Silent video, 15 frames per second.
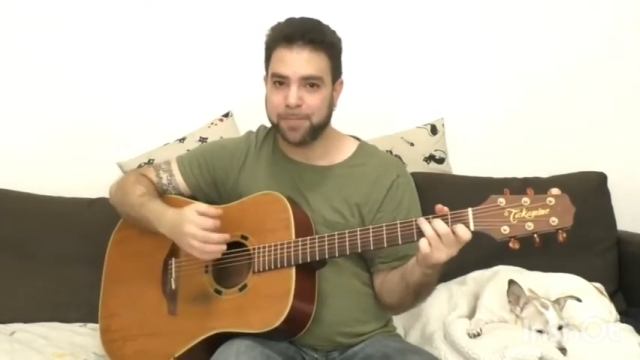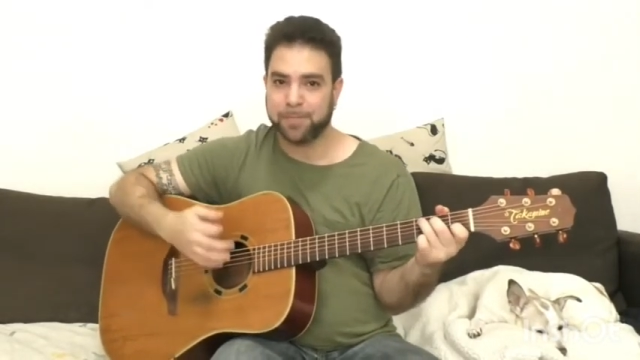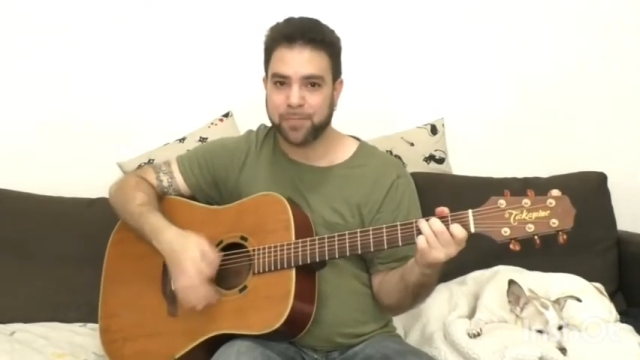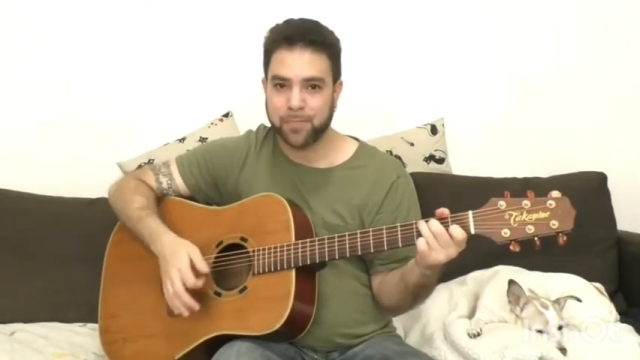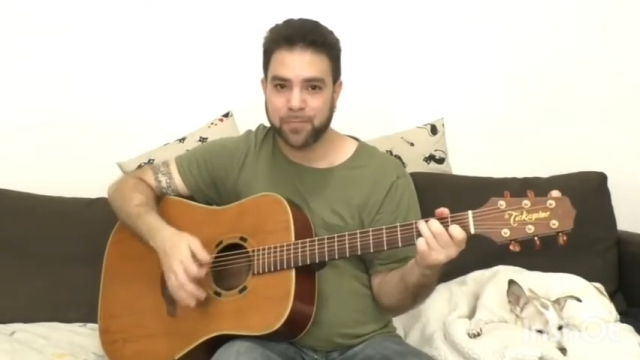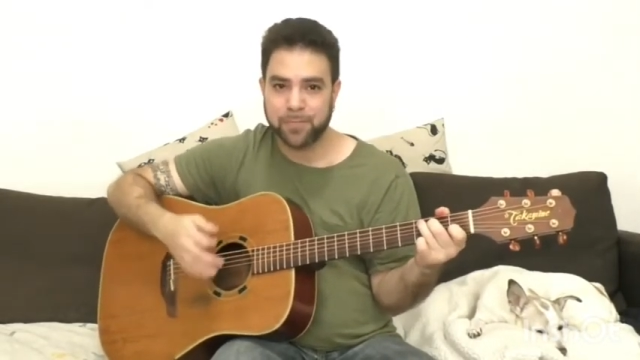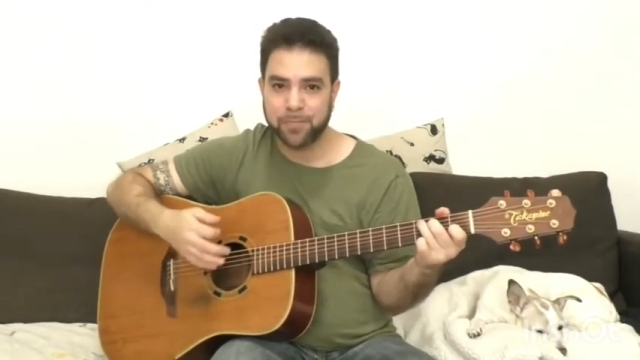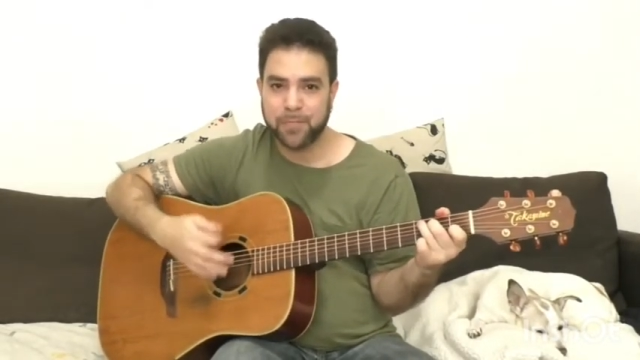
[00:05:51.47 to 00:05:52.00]
2,
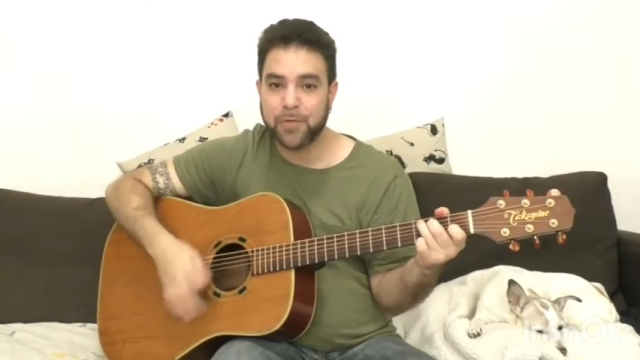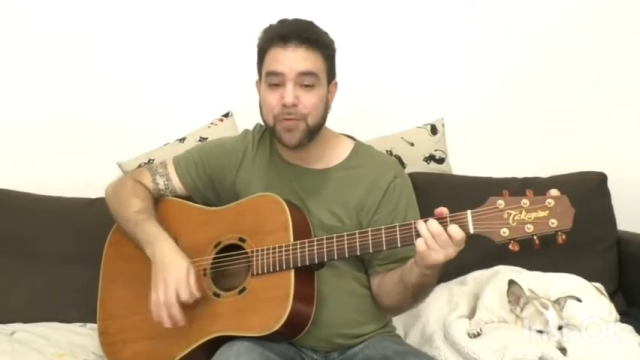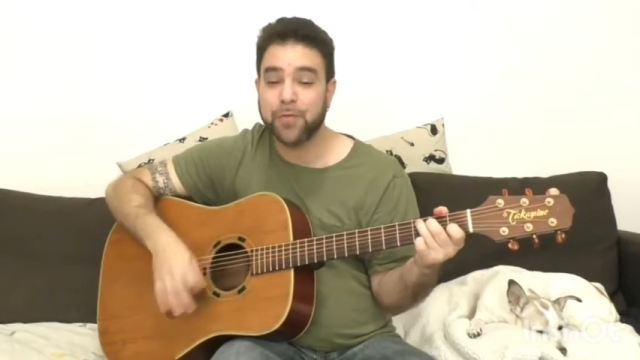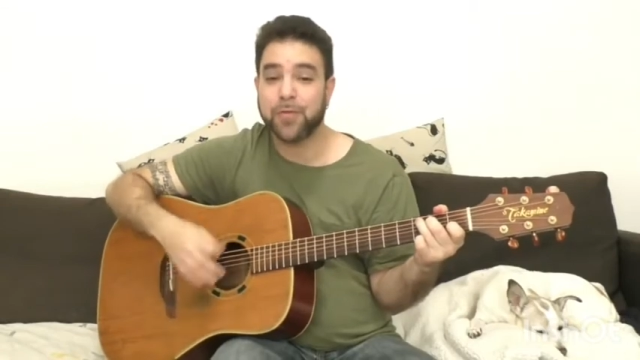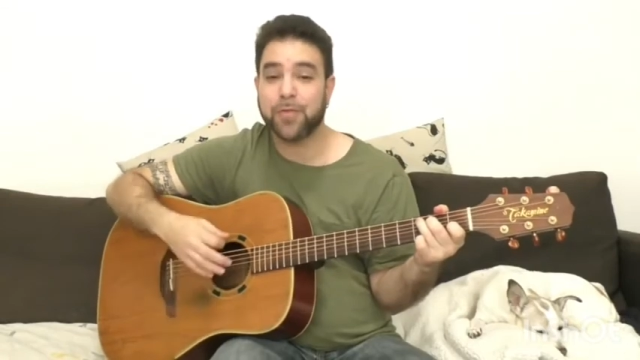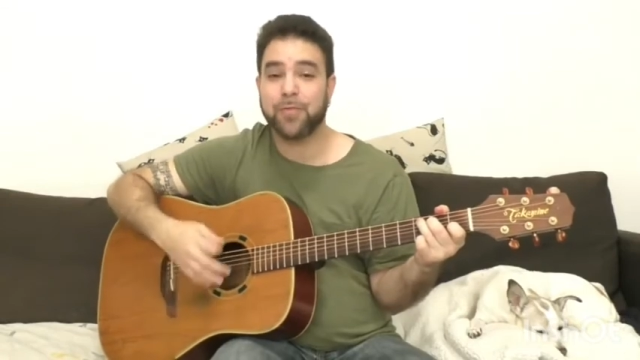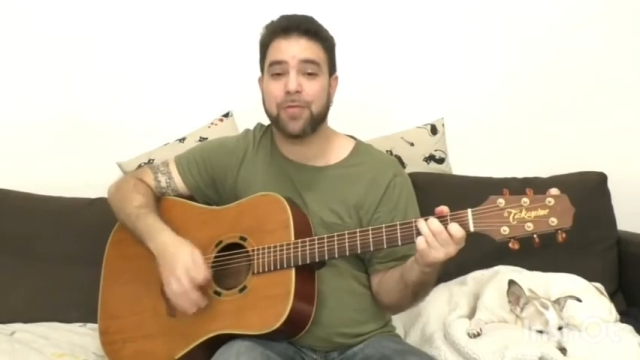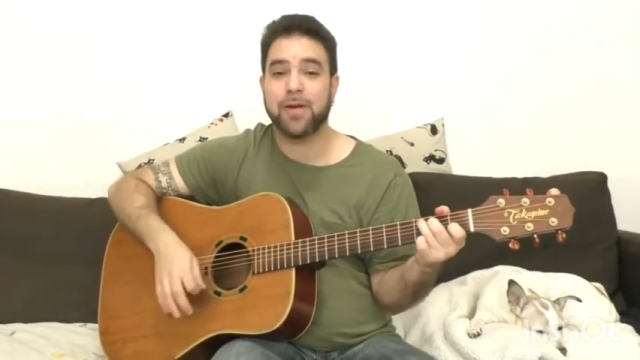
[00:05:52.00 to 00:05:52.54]

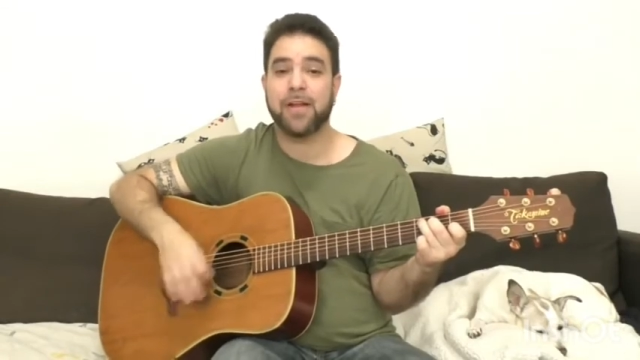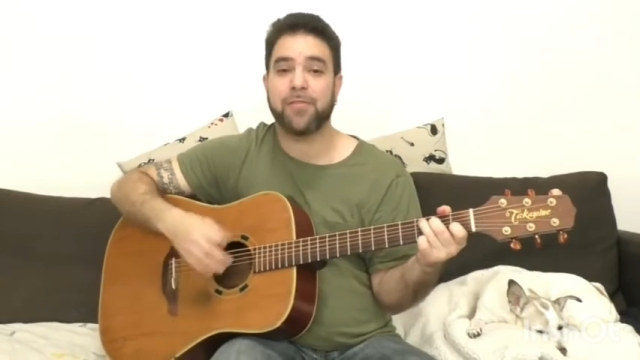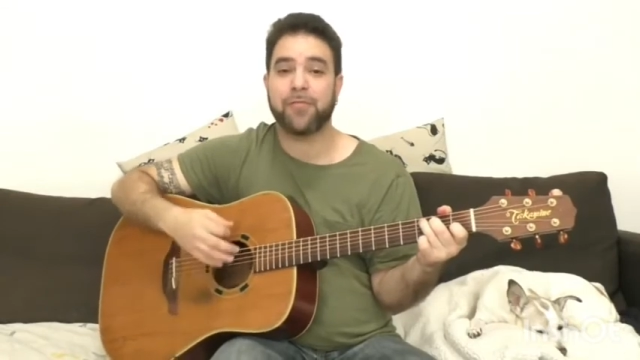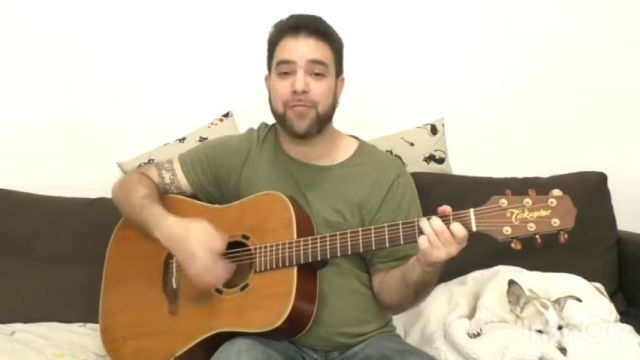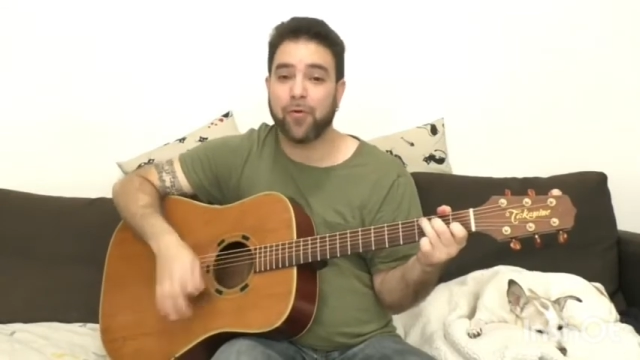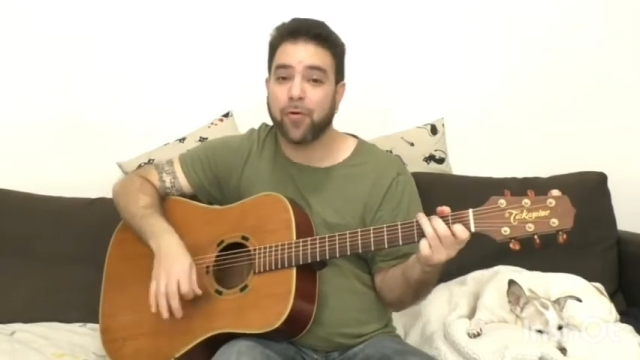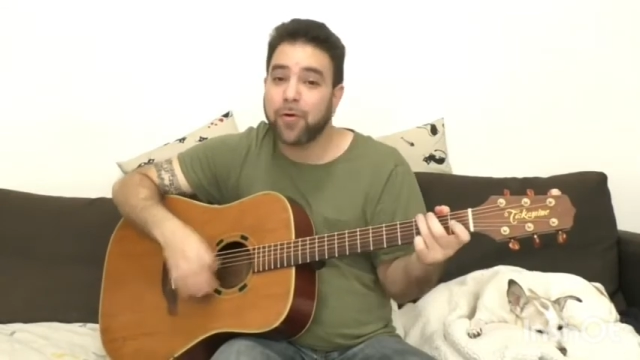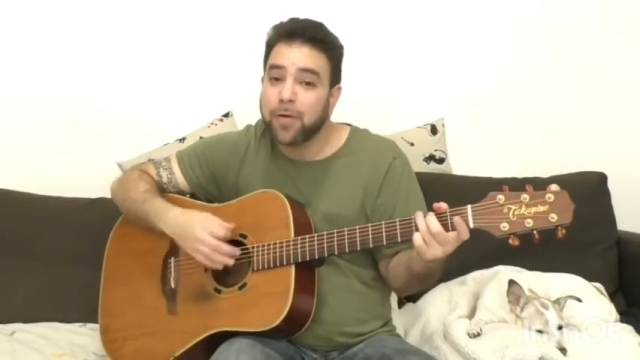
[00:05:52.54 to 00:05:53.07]
3,
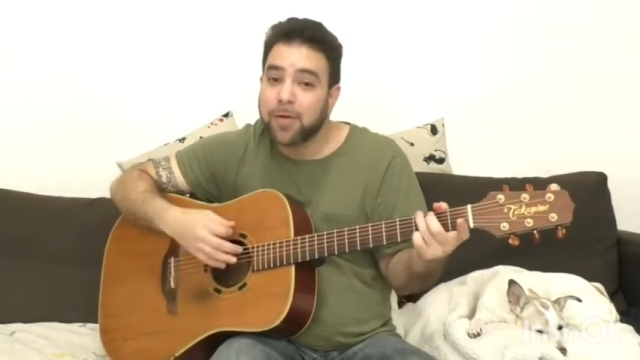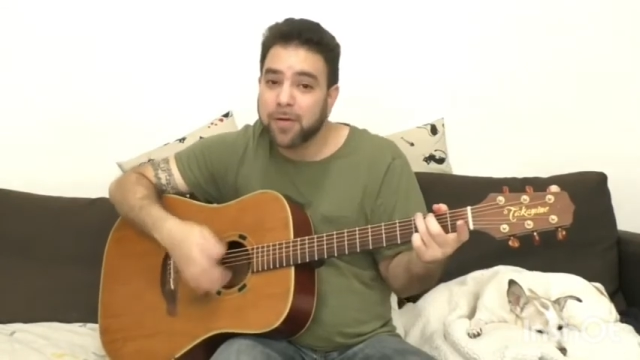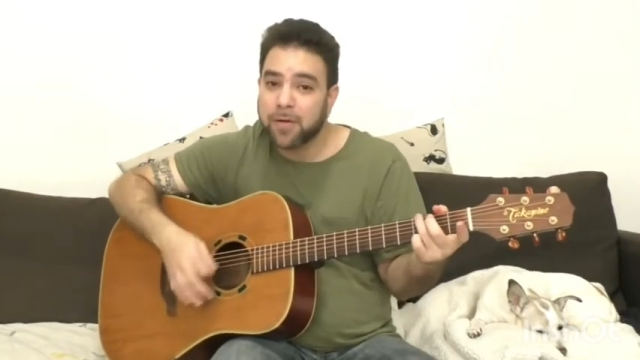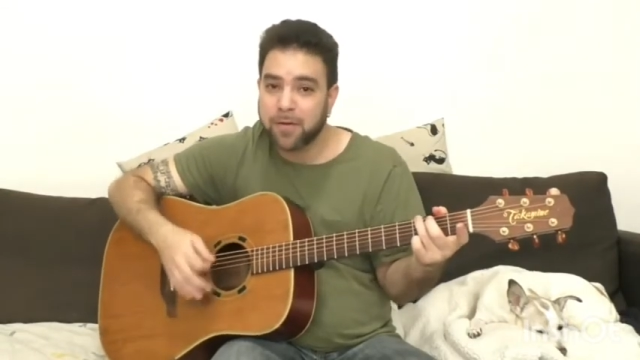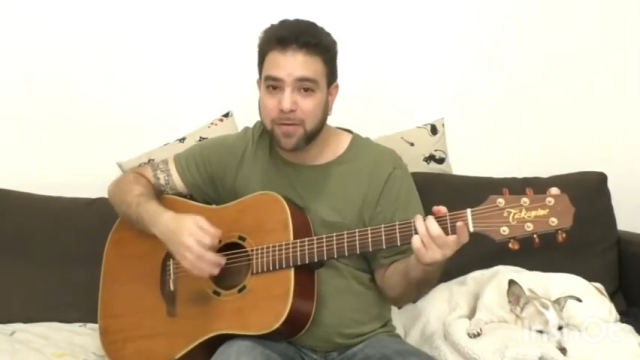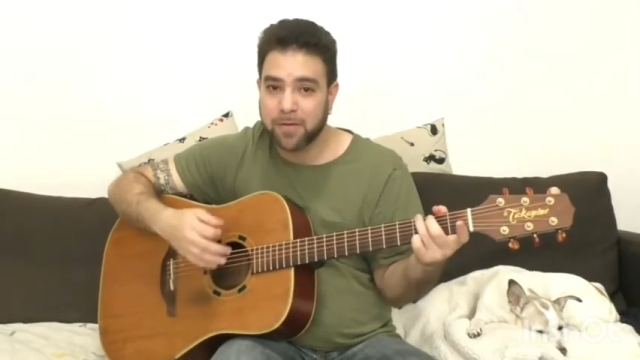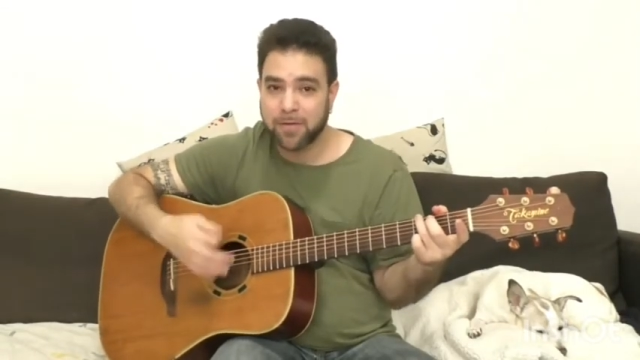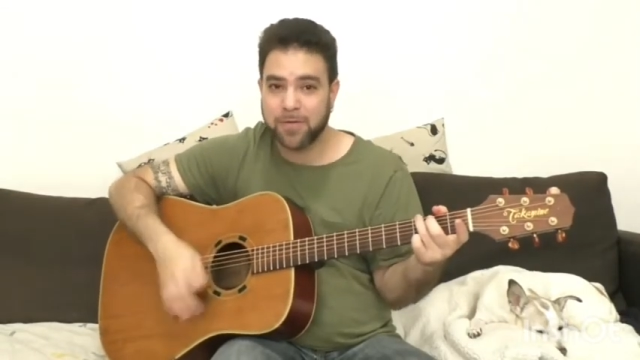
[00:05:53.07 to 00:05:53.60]
4.
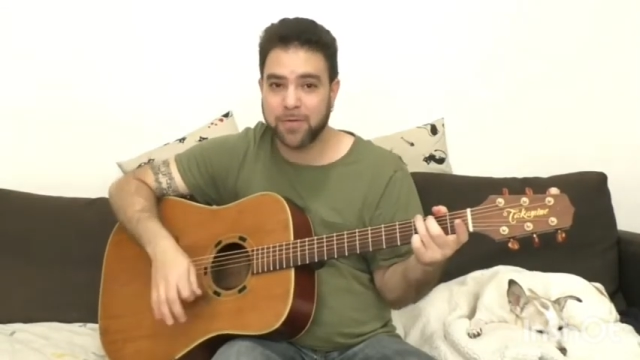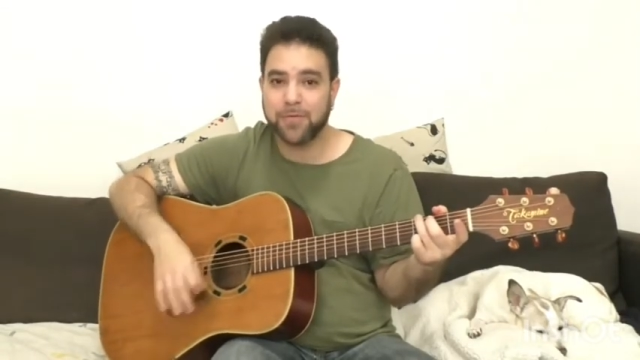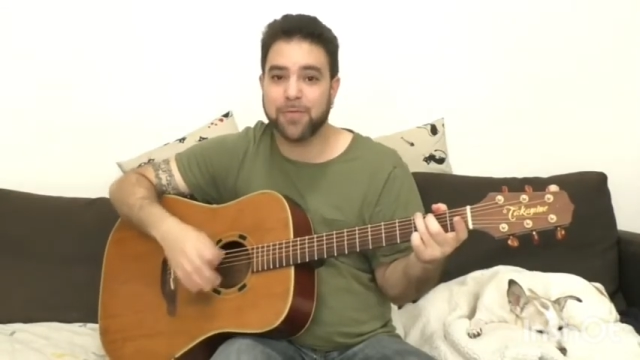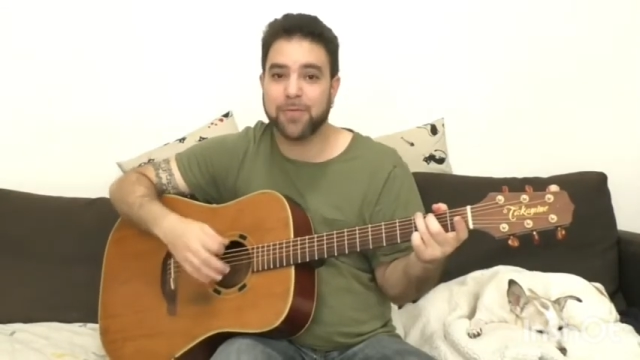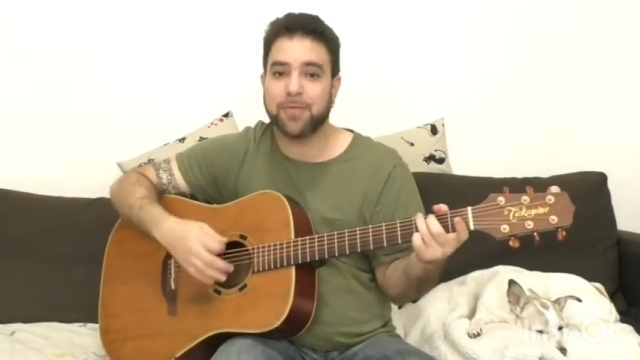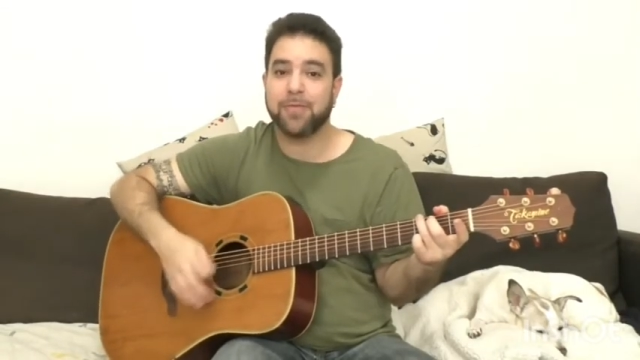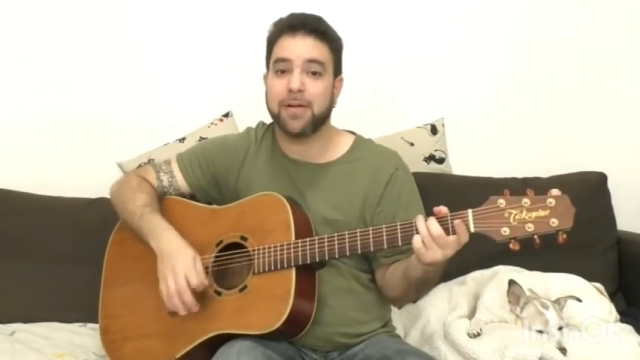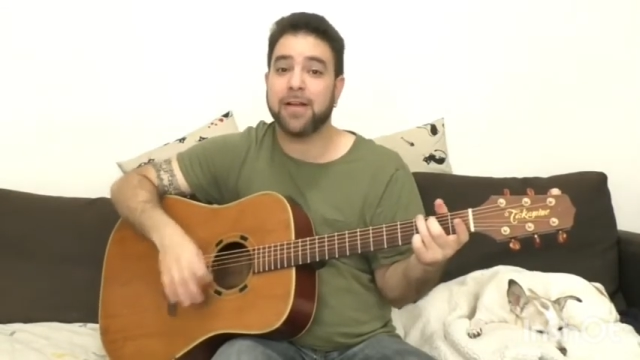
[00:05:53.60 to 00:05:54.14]
2,
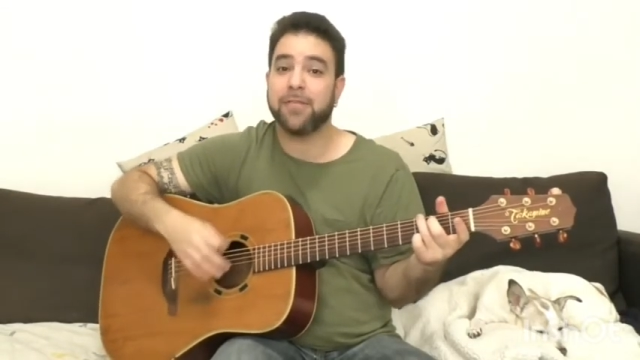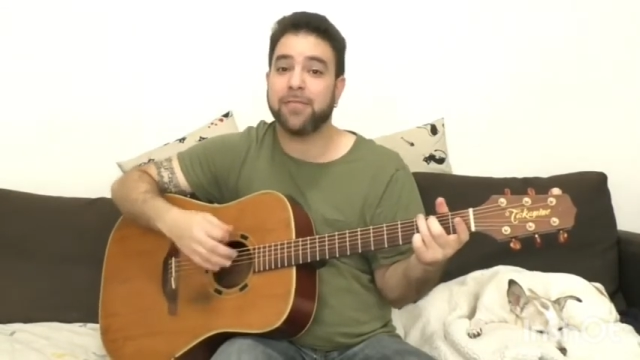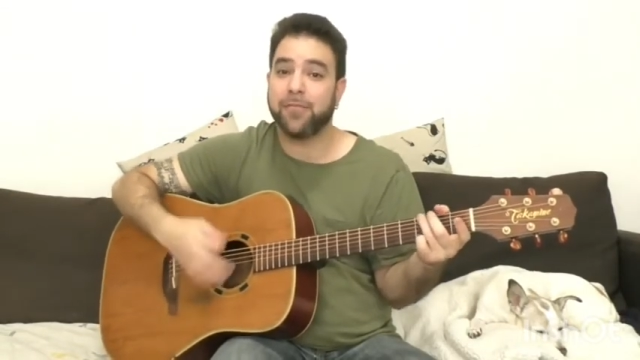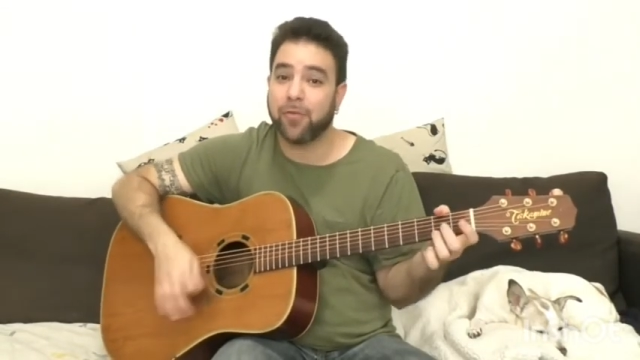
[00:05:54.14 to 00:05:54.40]
3, 4.